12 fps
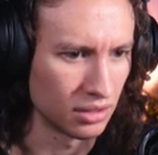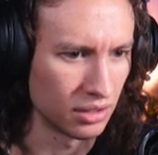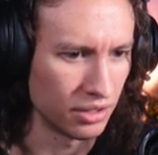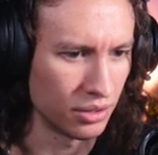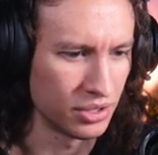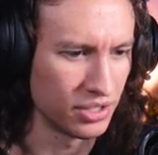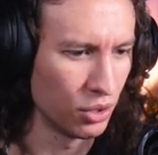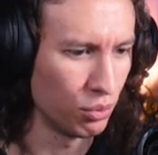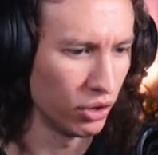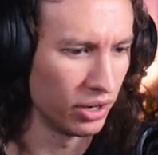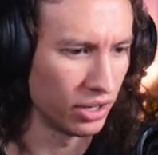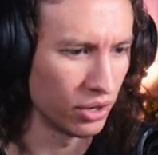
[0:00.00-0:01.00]
There was no
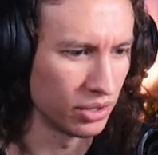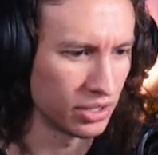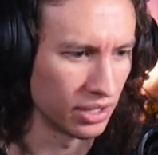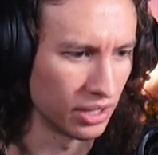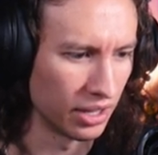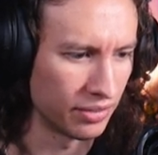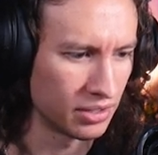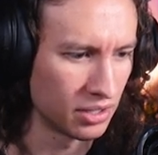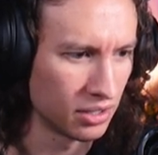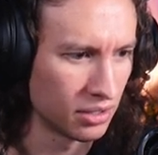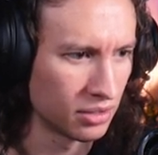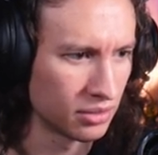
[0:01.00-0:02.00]
point in going to the left.
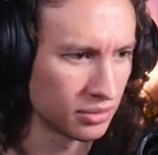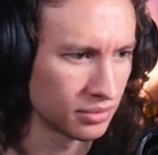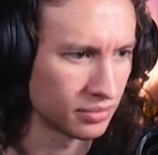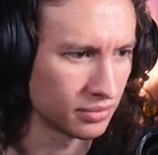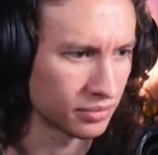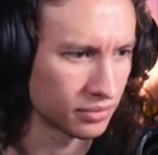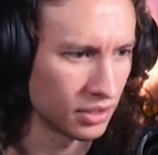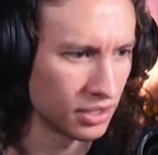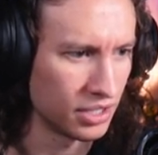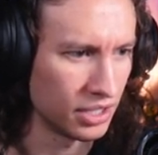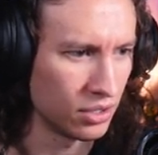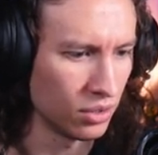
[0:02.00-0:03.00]

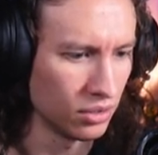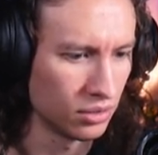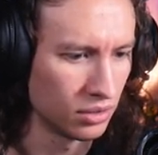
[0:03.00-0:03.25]
Seagull?